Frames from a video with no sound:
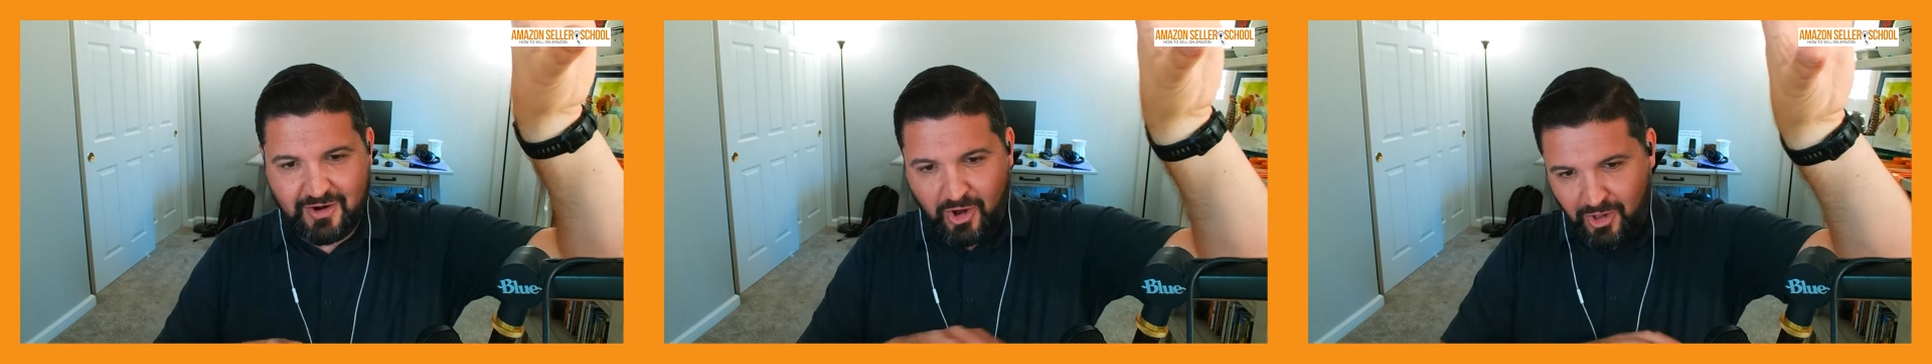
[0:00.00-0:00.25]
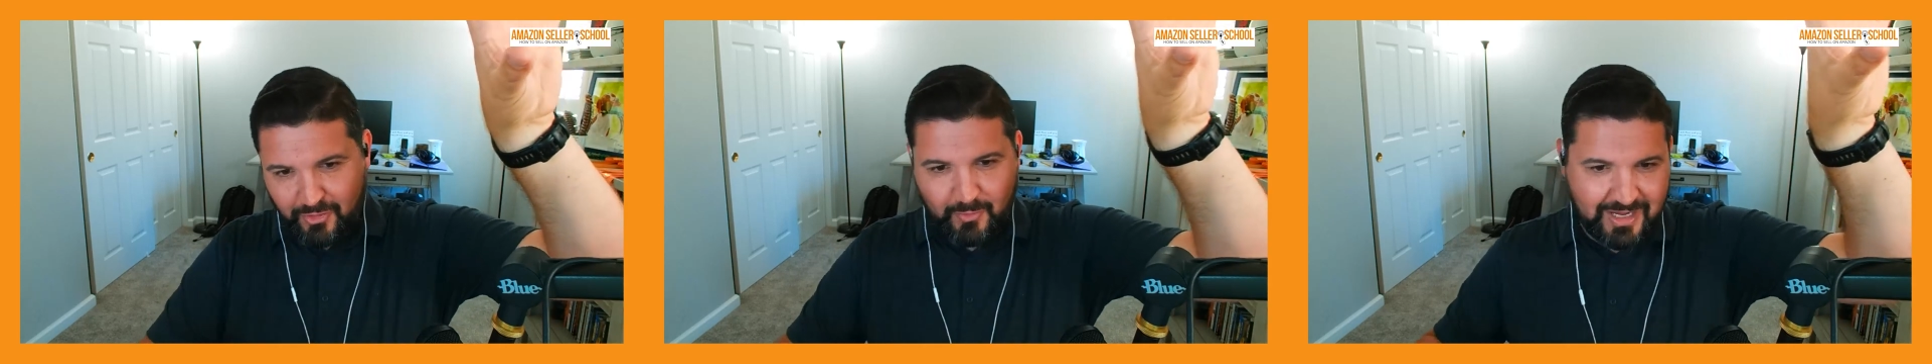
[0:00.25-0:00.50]

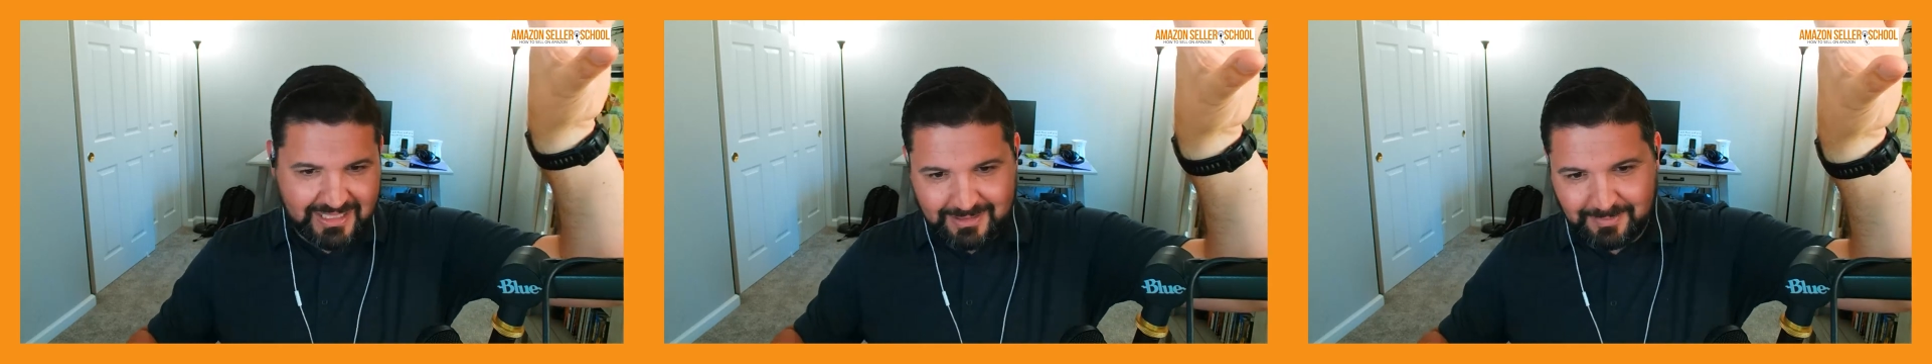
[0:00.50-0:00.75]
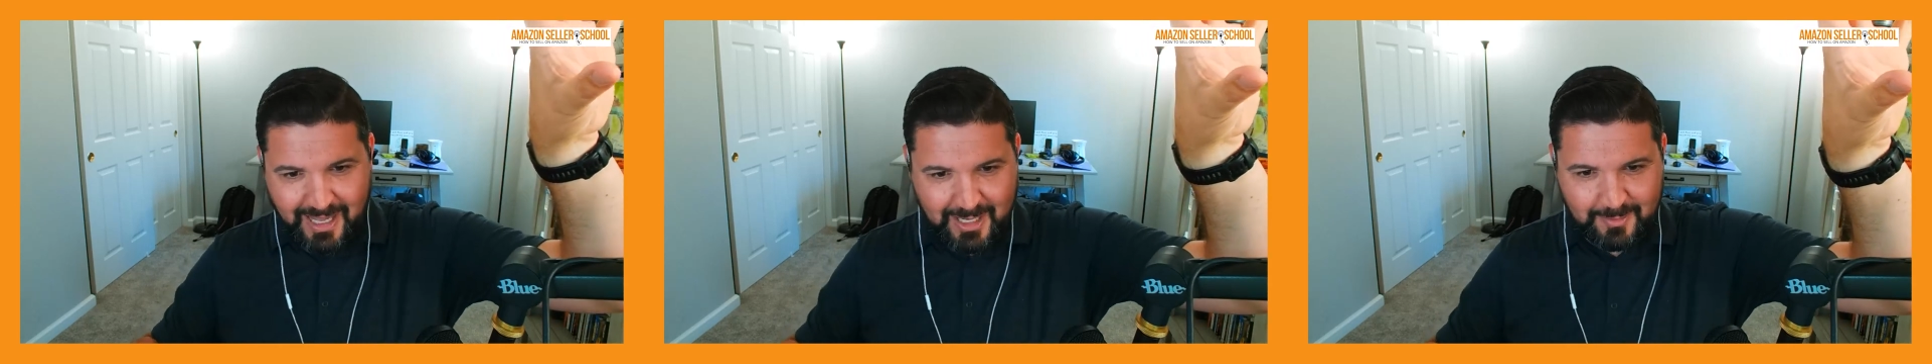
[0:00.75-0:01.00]
all the way at the
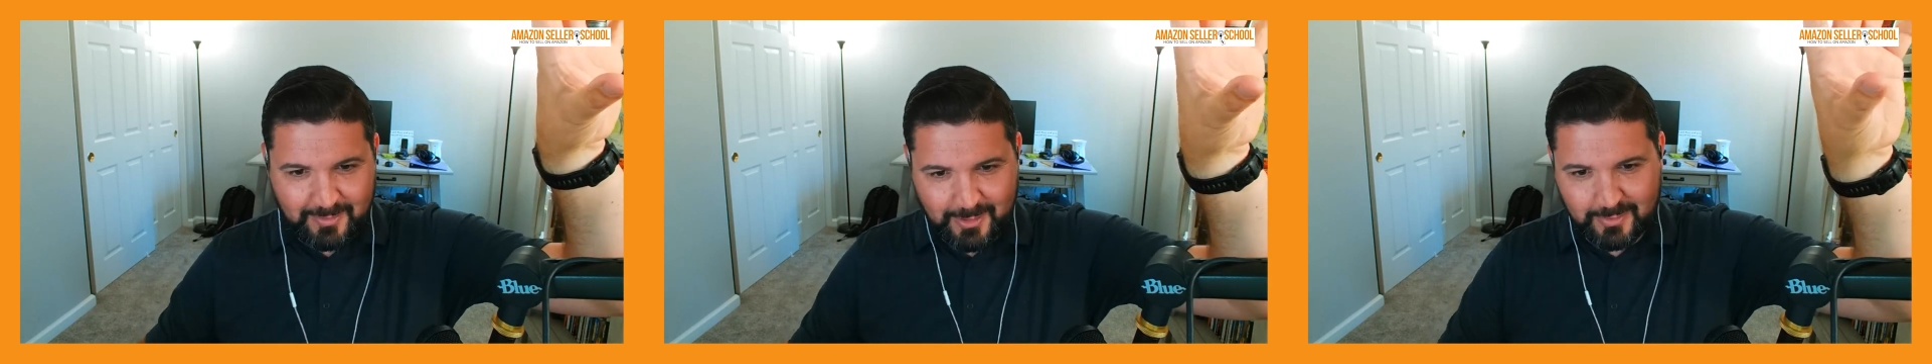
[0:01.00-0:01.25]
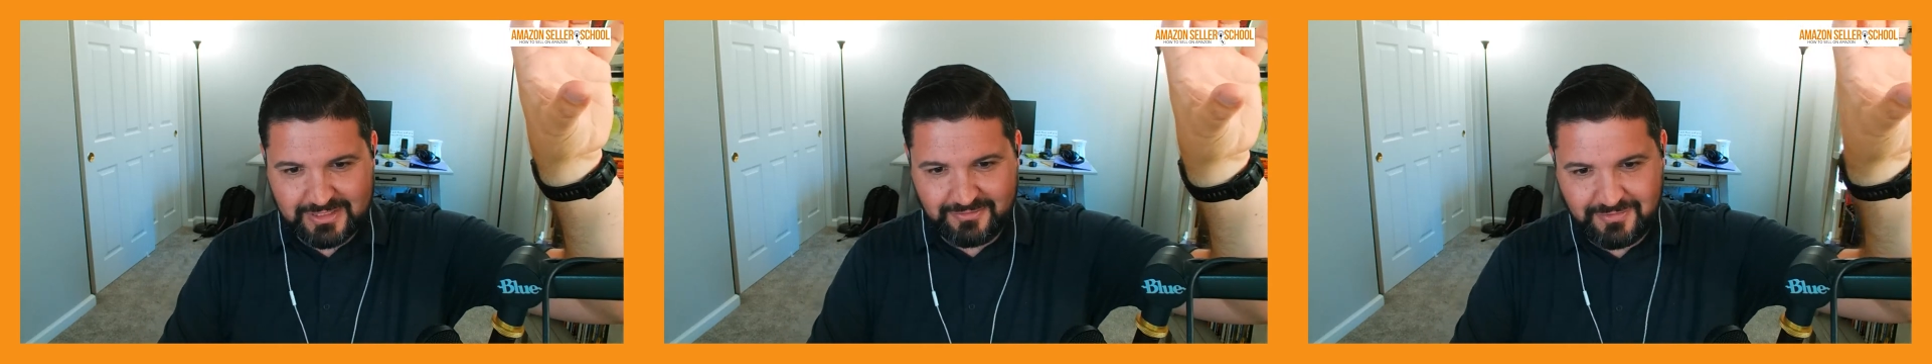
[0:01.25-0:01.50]
bottom there
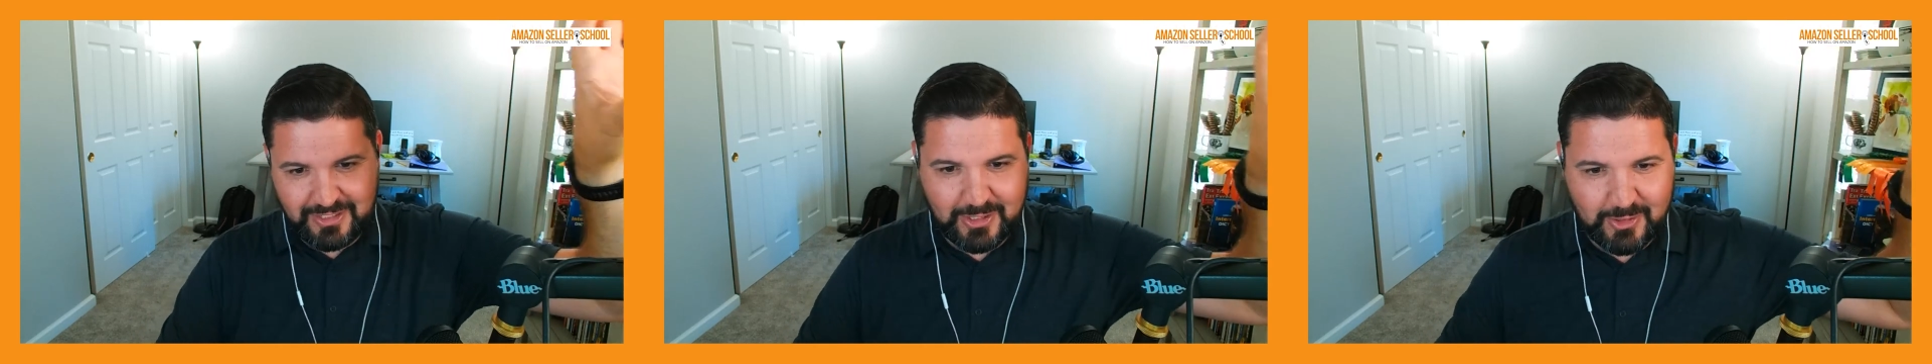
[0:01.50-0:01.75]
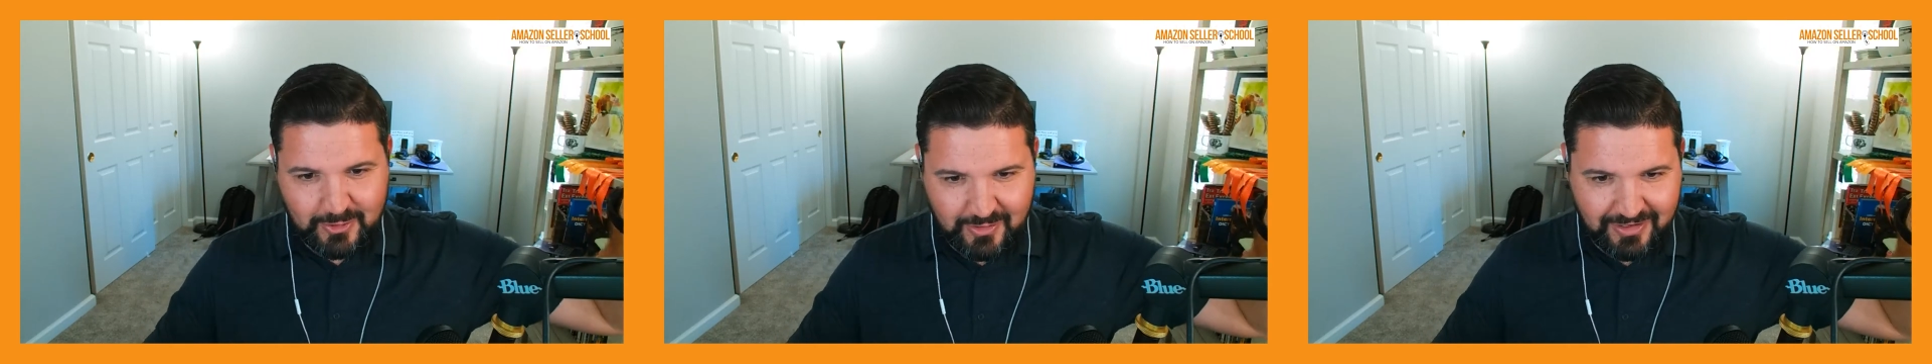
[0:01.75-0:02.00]
was a
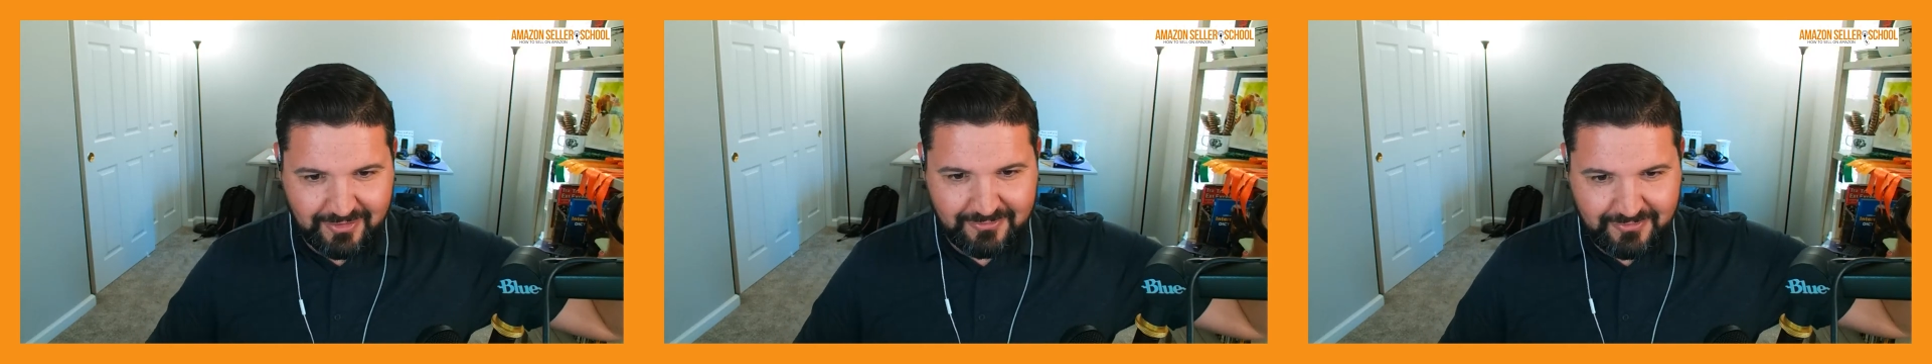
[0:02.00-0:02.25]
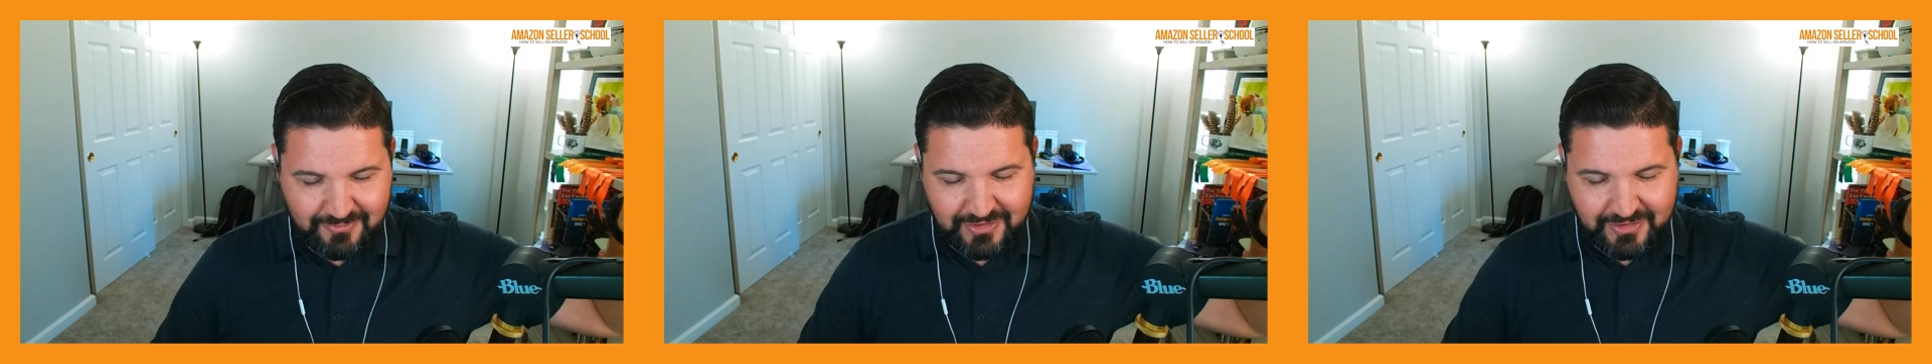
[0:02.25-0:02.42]
video of